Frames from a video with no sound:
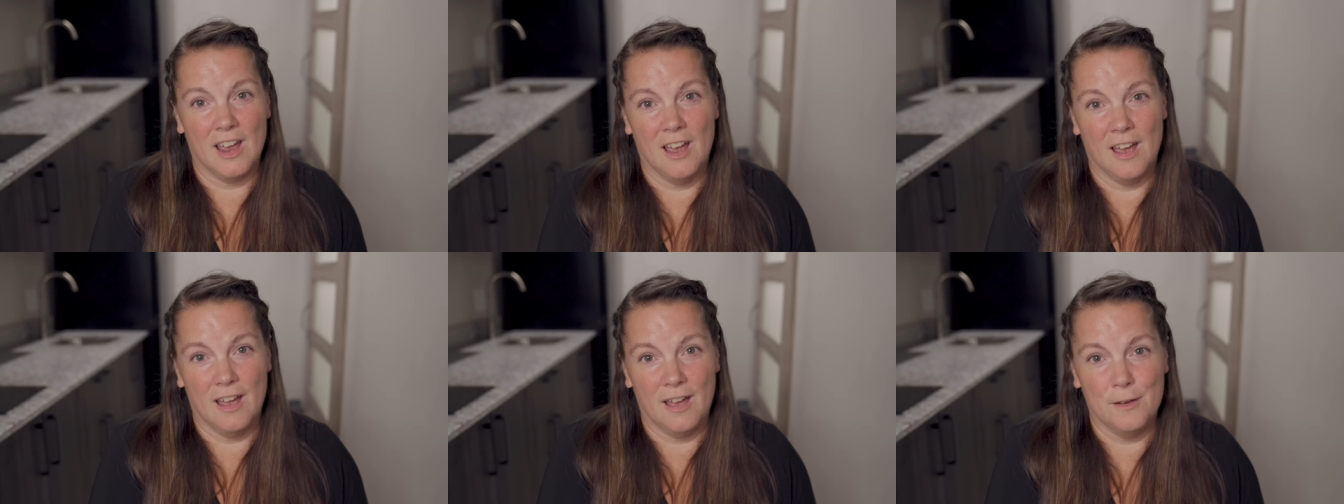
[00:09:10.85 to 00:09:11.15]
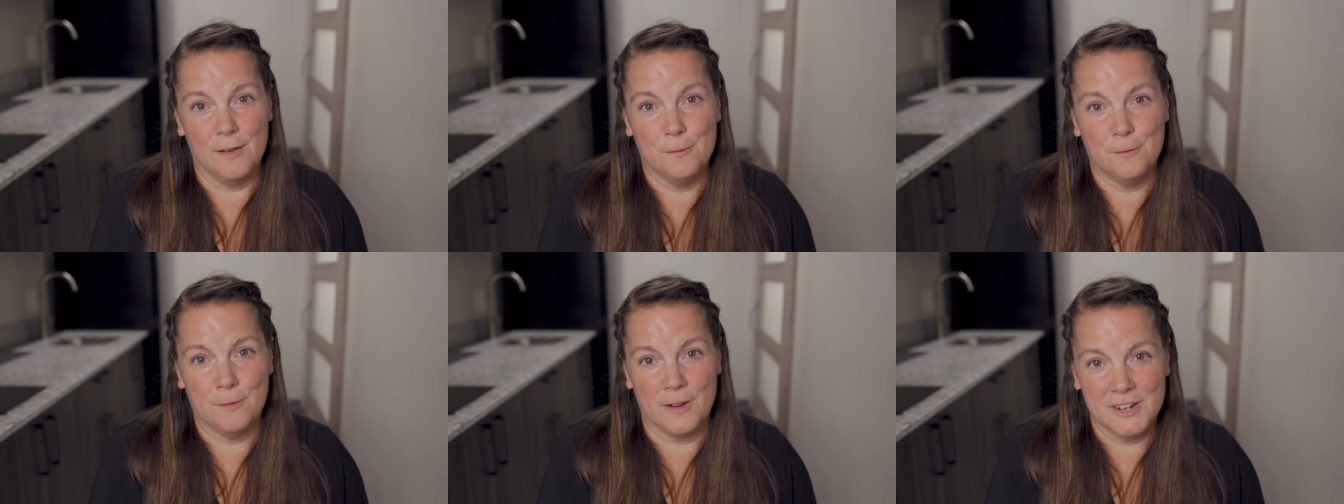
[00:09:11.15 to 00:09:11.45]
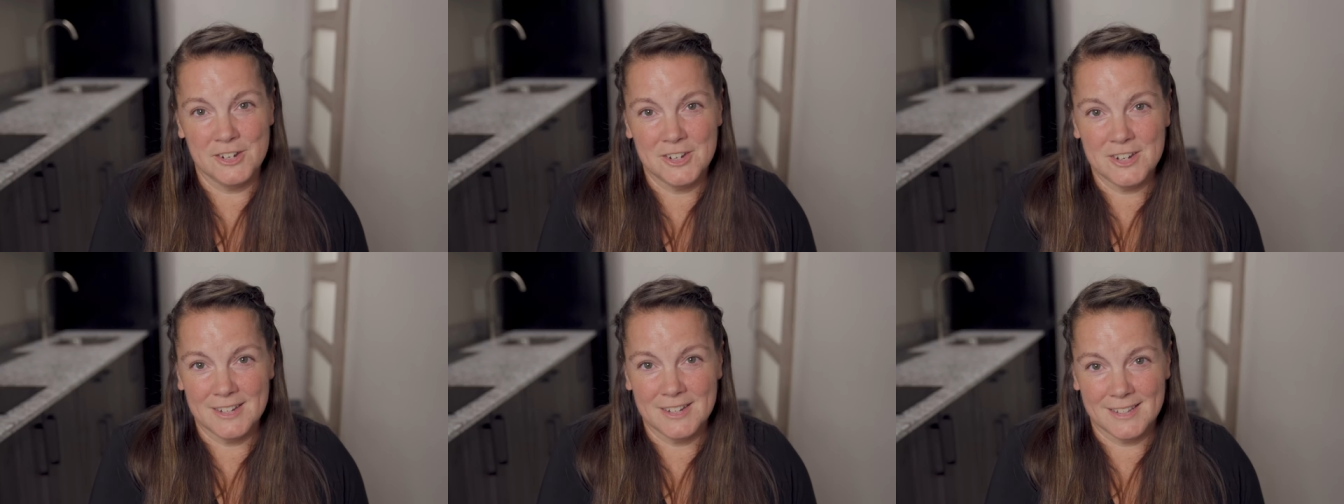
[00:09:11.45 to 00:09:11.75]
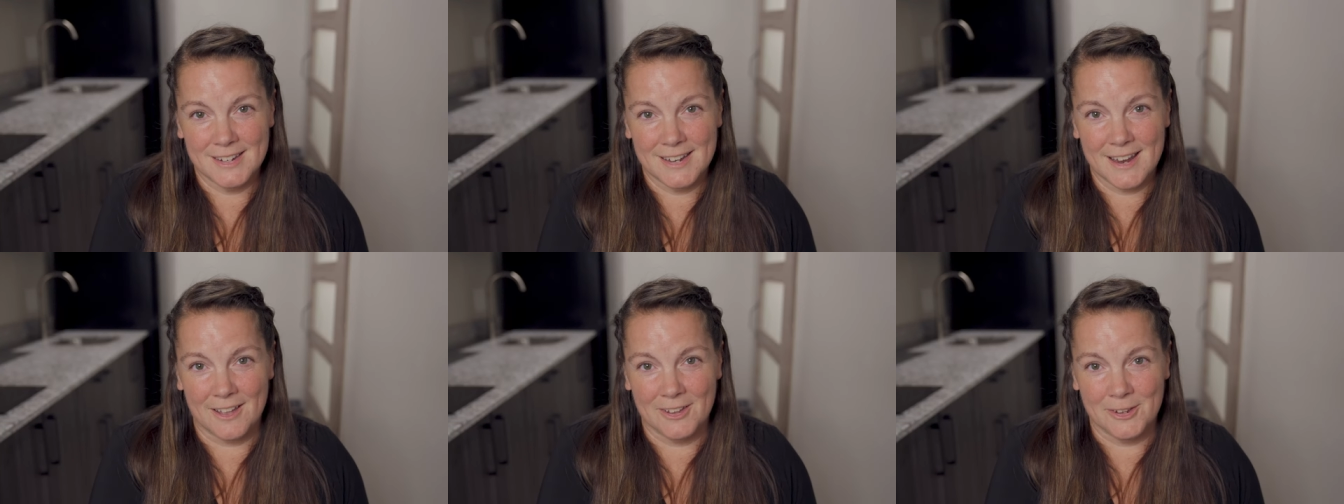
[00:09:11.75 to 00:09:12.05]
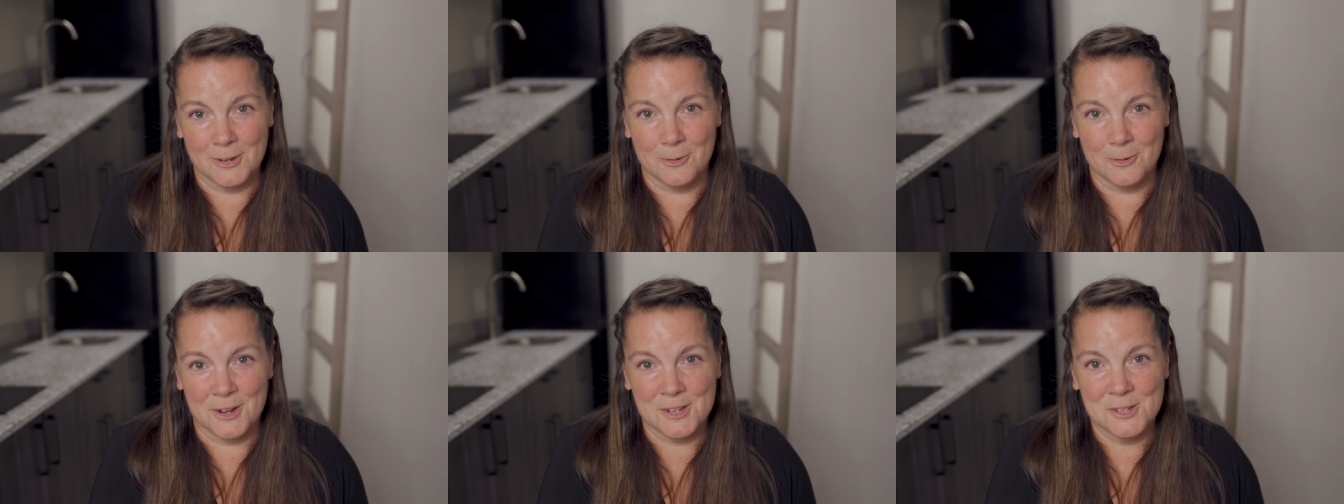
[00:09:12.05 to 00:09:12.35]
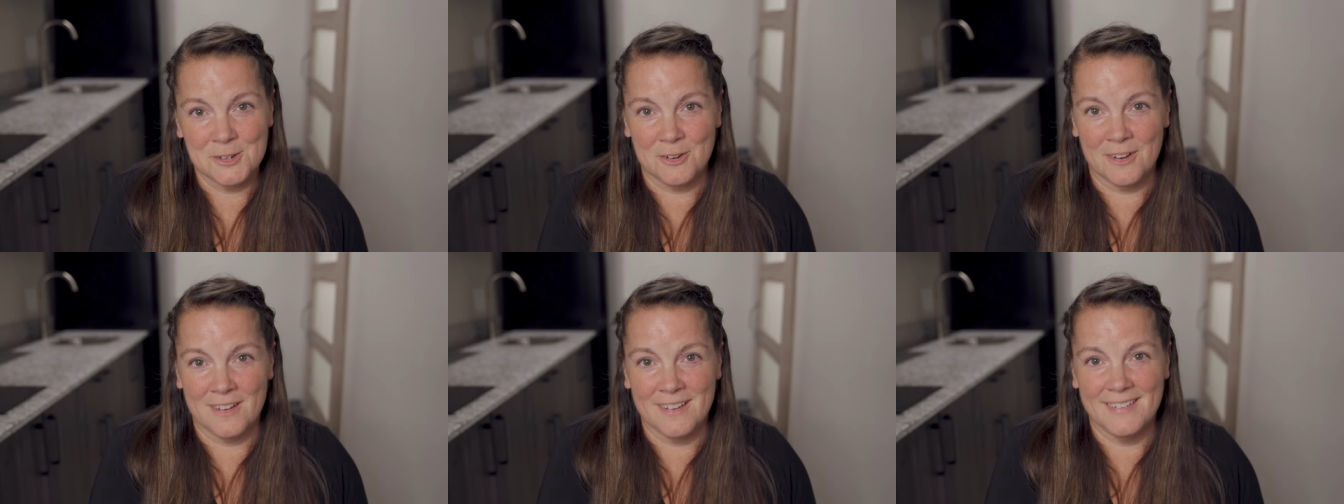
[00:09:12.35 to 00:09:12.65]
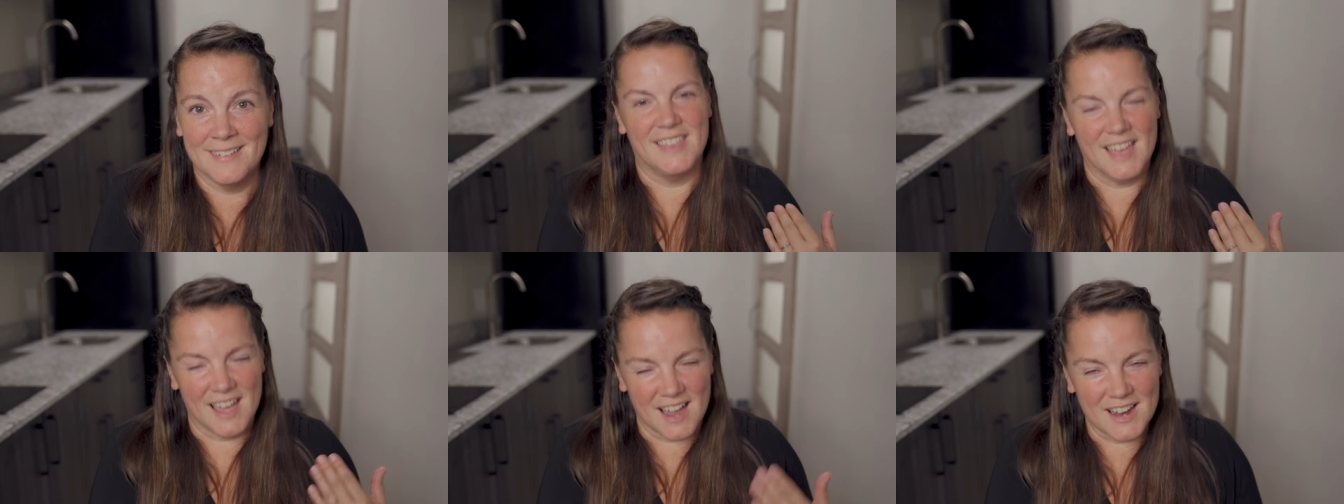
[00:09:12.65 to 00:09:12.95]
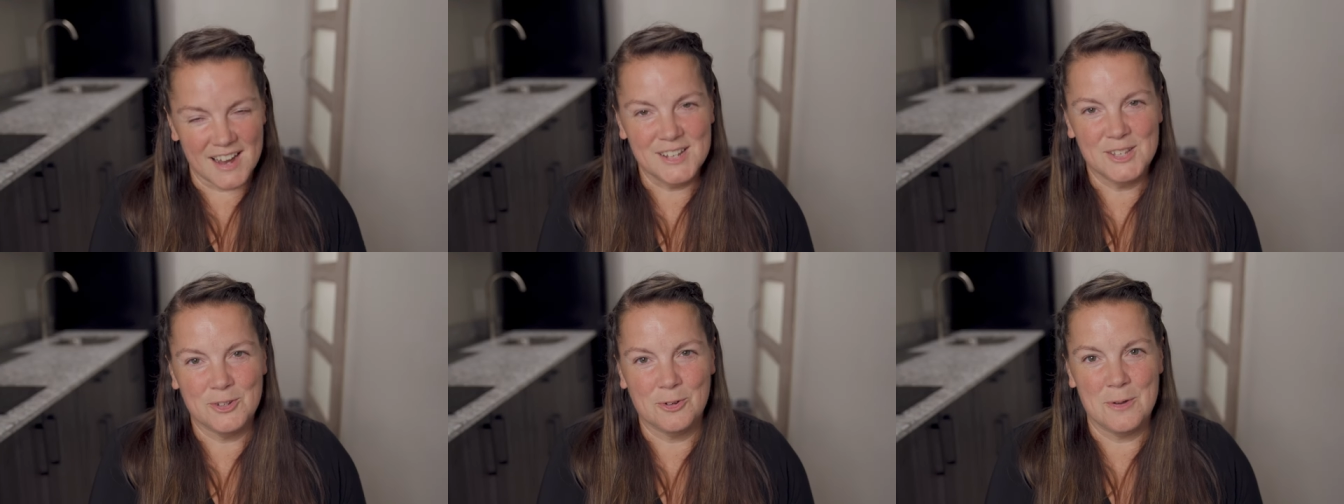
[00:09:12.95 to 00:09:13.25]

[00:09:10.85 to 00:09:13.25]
at Frenchie's Italian restaurant that ice